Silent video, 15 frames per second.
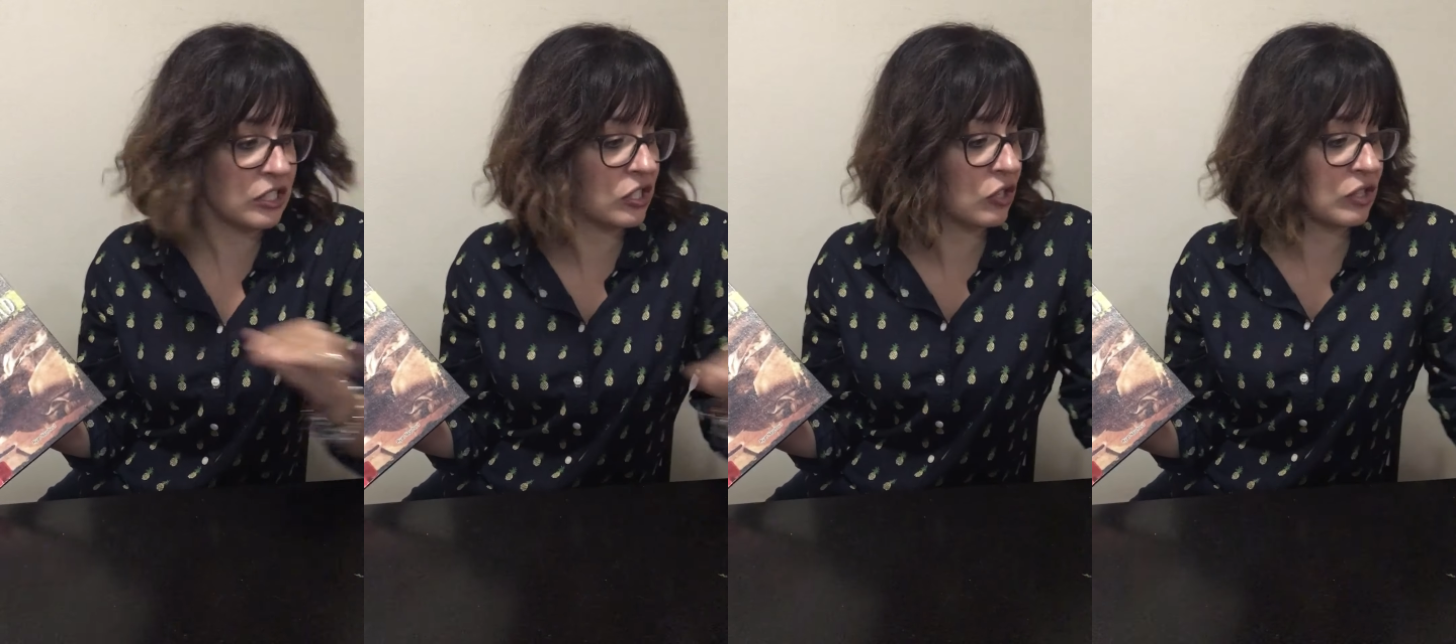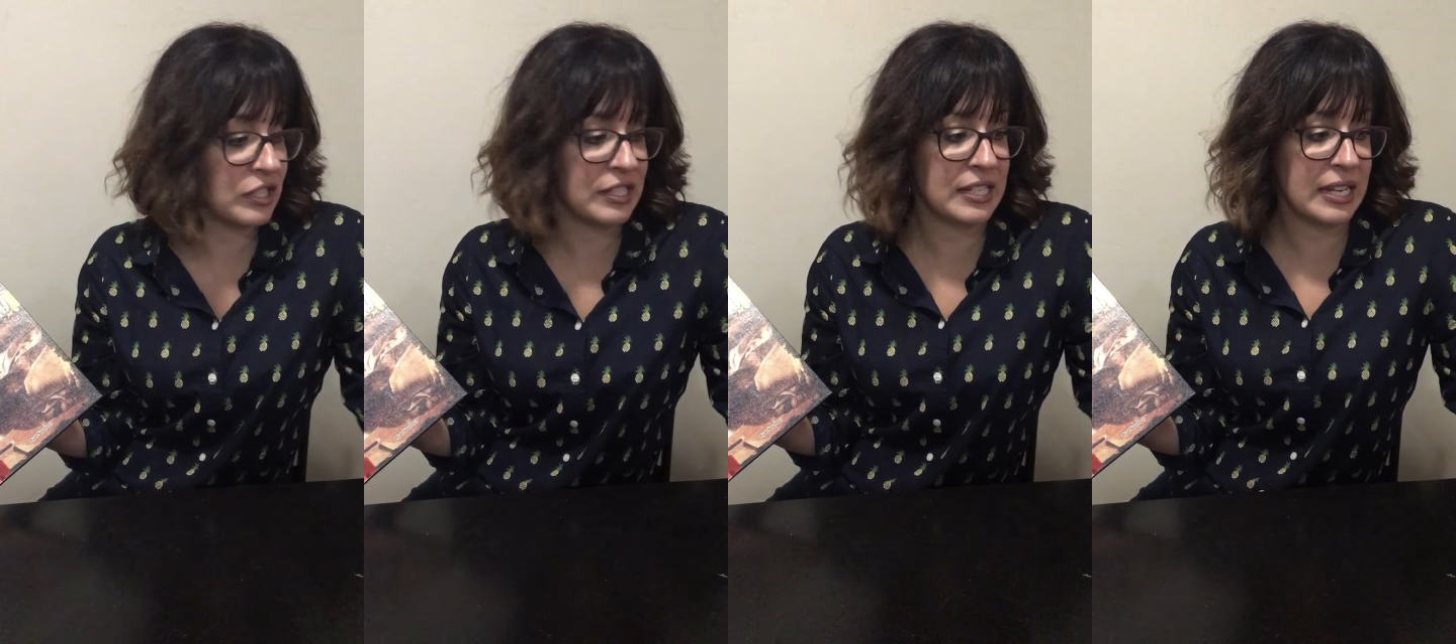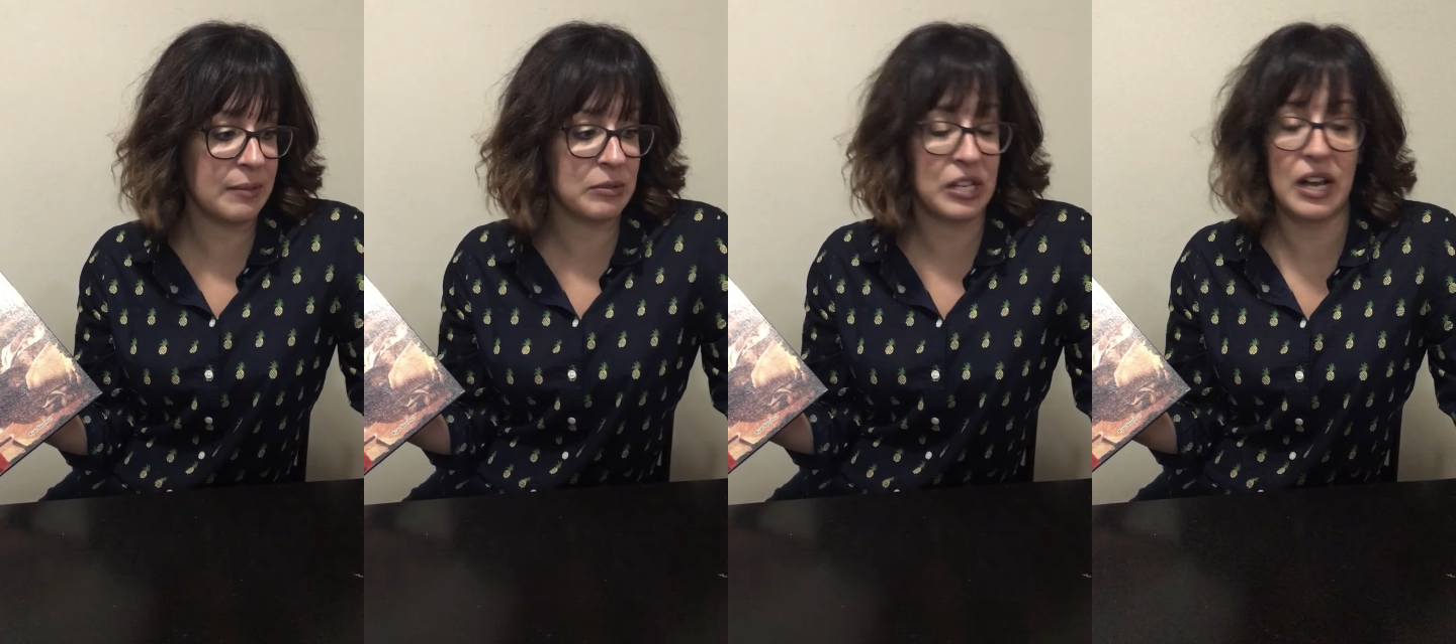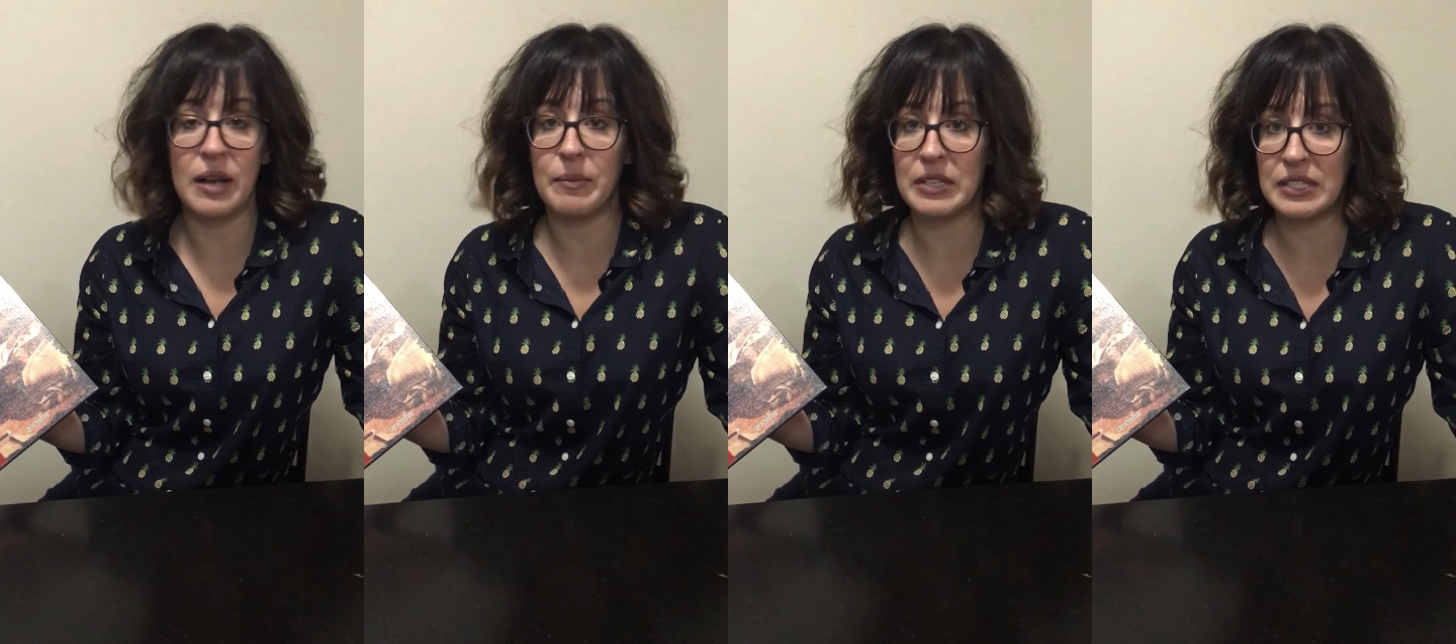so the same
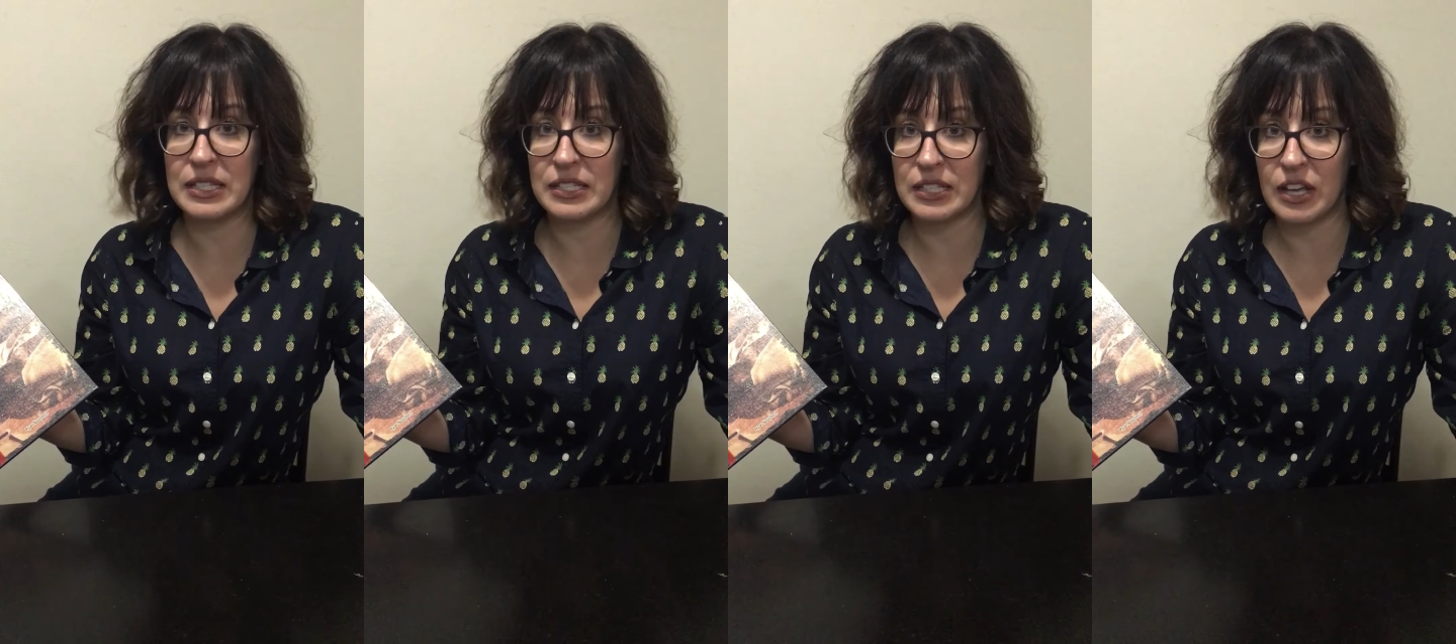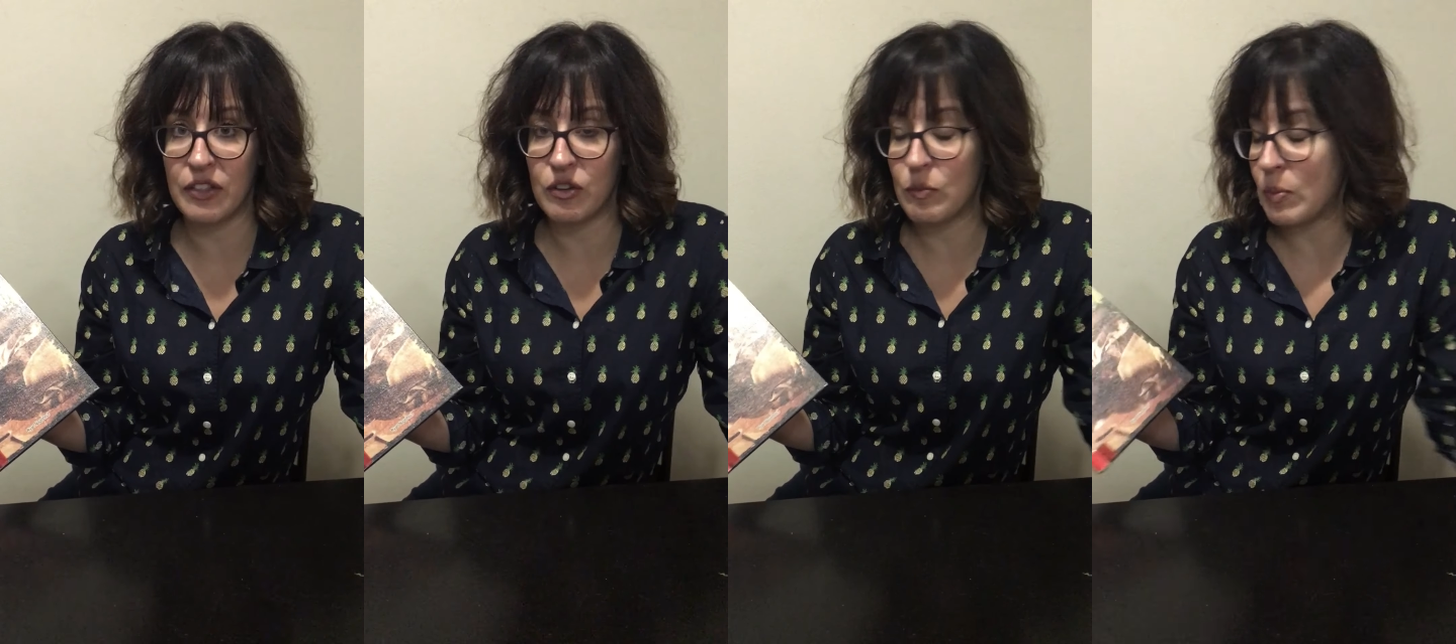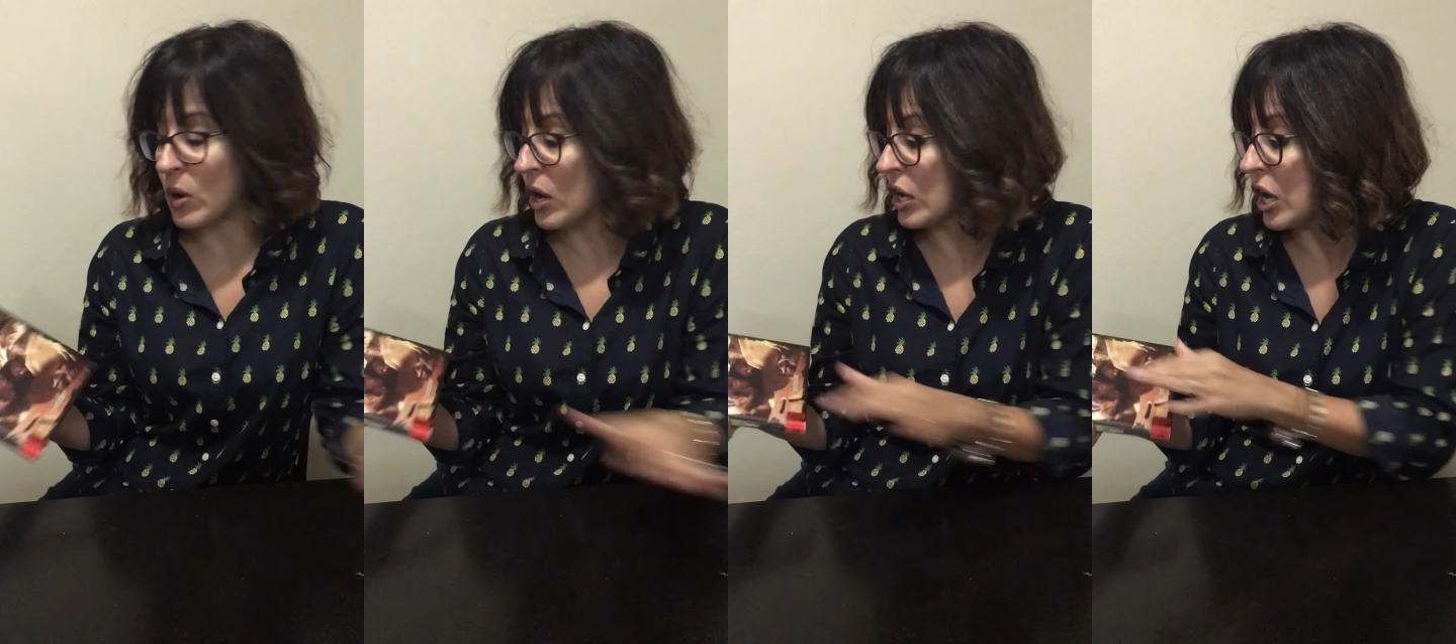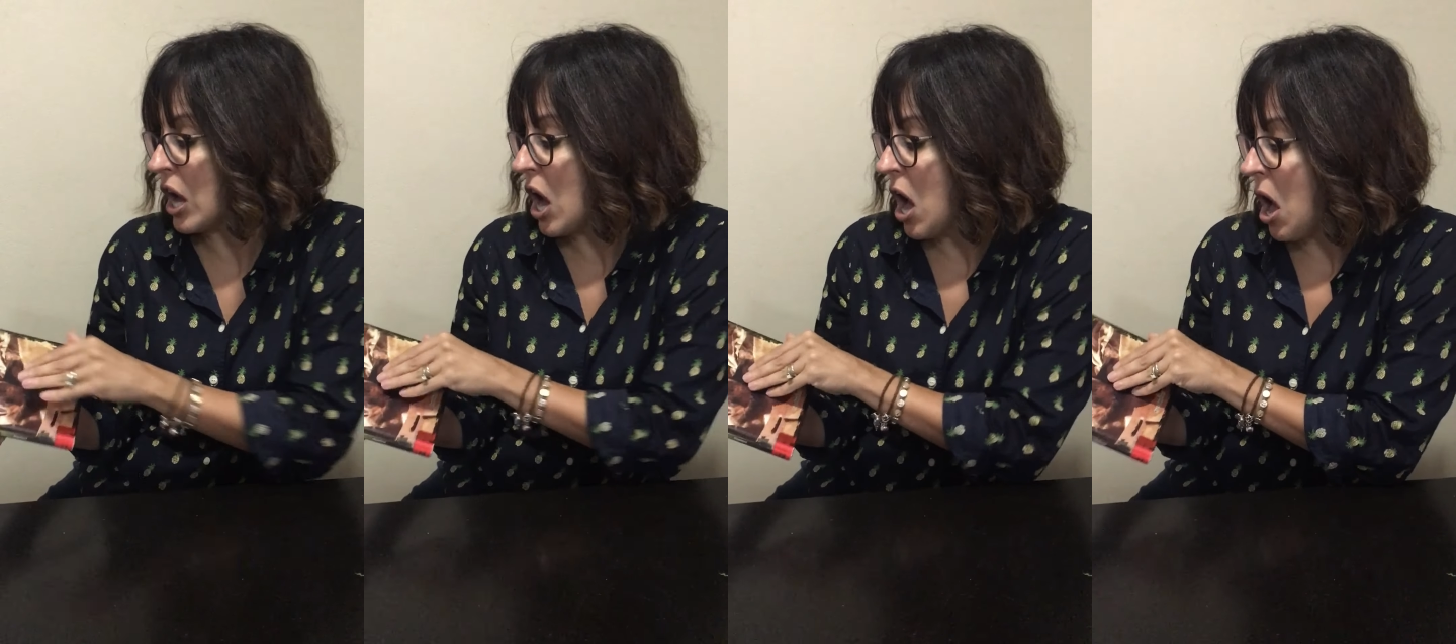time as this other book.